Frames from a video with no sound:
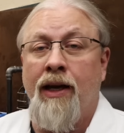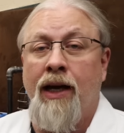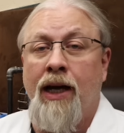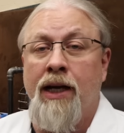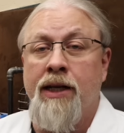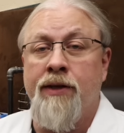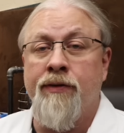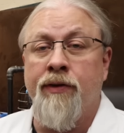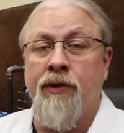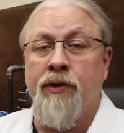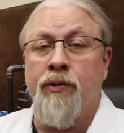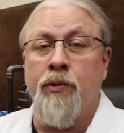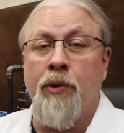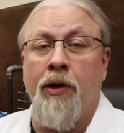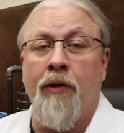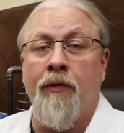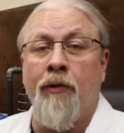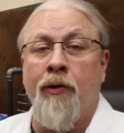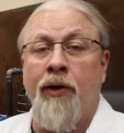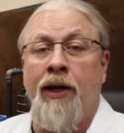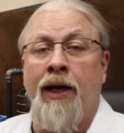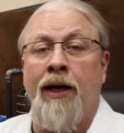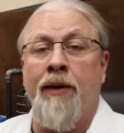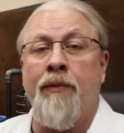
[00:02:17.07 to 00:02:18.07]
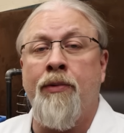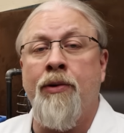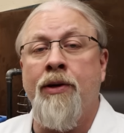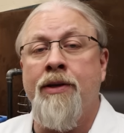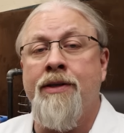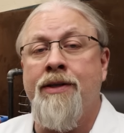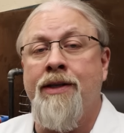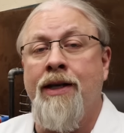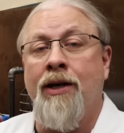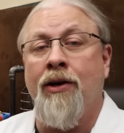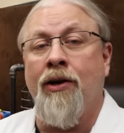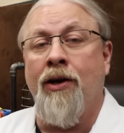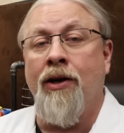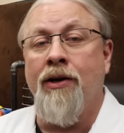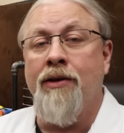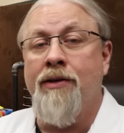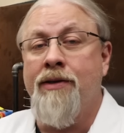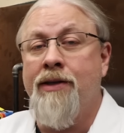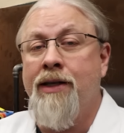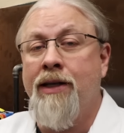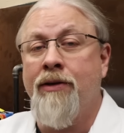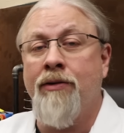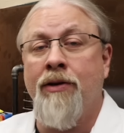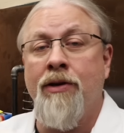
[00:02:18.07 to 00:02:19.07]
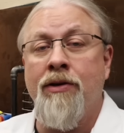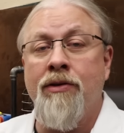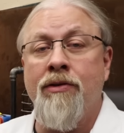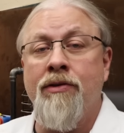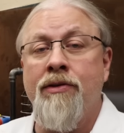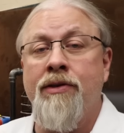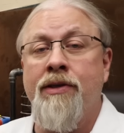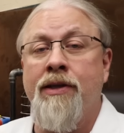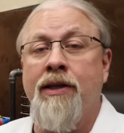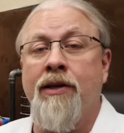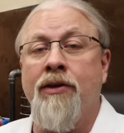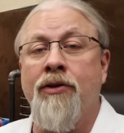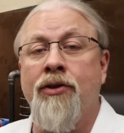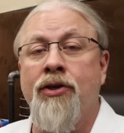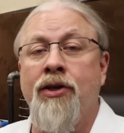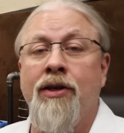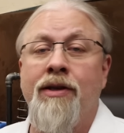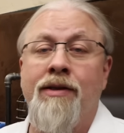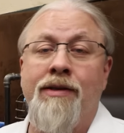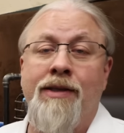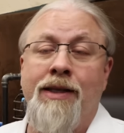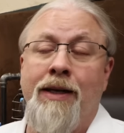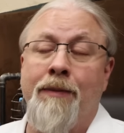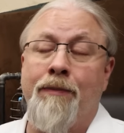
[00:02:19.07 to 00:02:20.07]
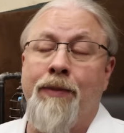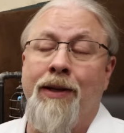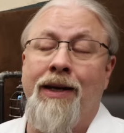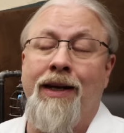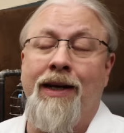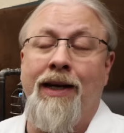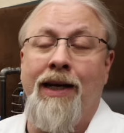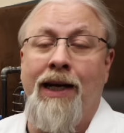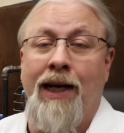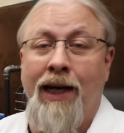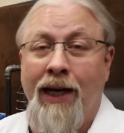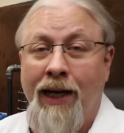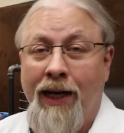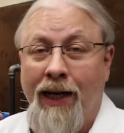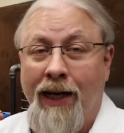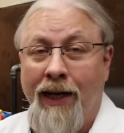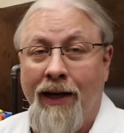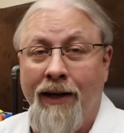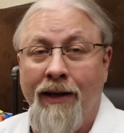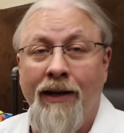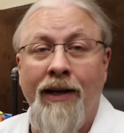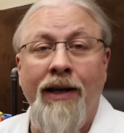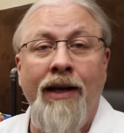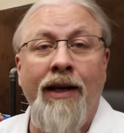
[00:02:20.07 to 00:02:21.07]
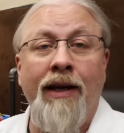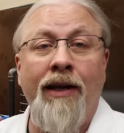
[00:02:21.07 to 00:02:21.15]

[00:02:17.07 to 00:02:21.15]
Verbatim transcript: As for 12 volt outputs, there are zero, zilch, zip, nada.